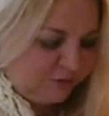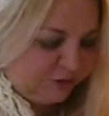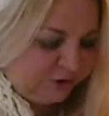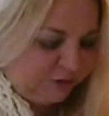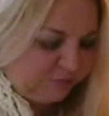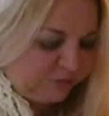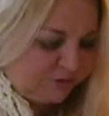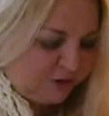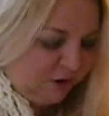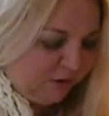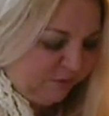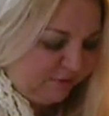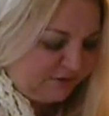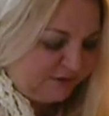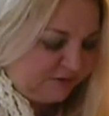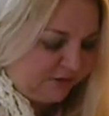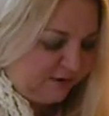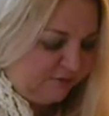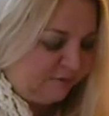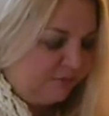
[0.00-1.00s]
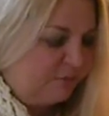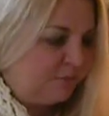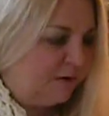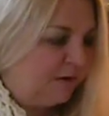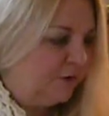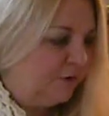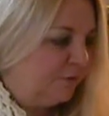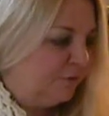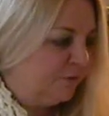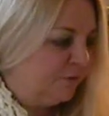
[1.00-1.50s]
She was always giving
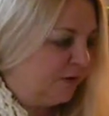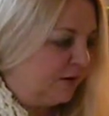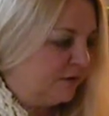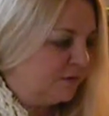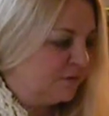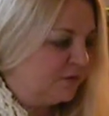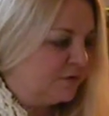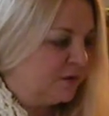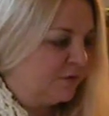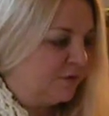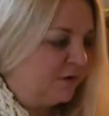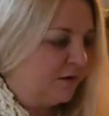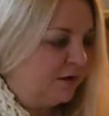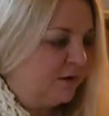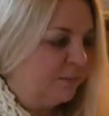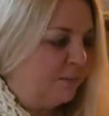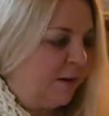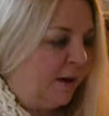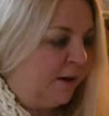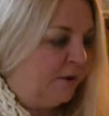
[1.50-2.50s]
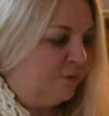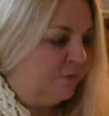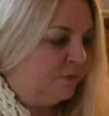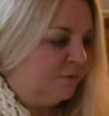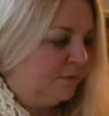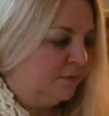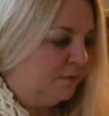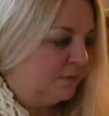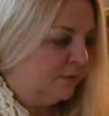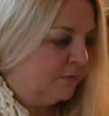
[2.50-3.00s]
me new things to think about.
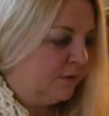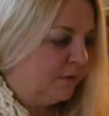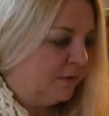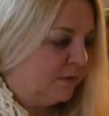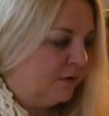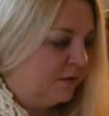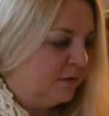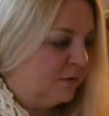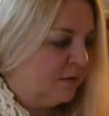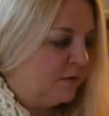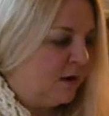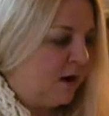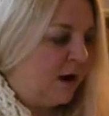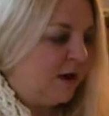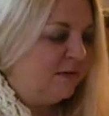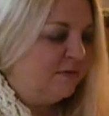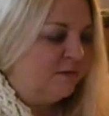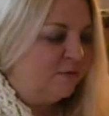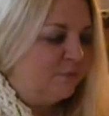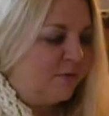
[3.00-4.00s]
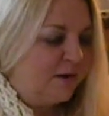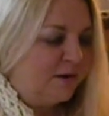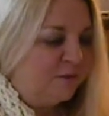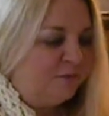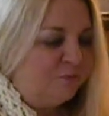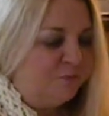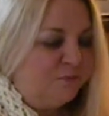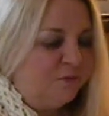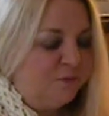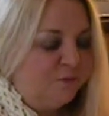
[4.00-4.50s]
I even read
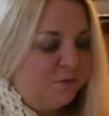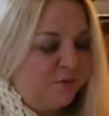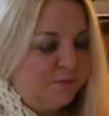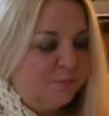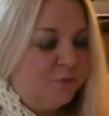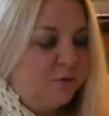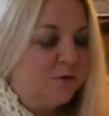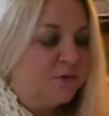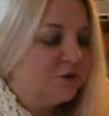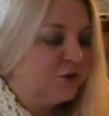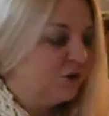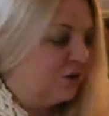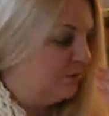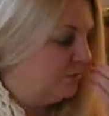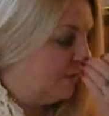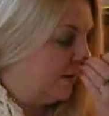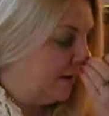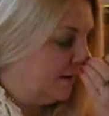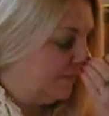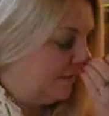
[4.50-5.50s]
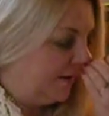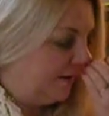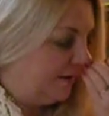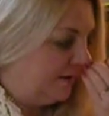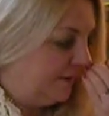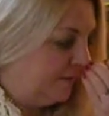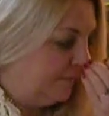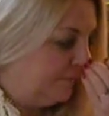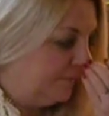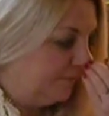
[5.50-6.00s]
a few of the books she'd
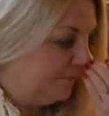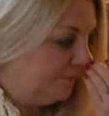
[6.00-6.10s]
recommended.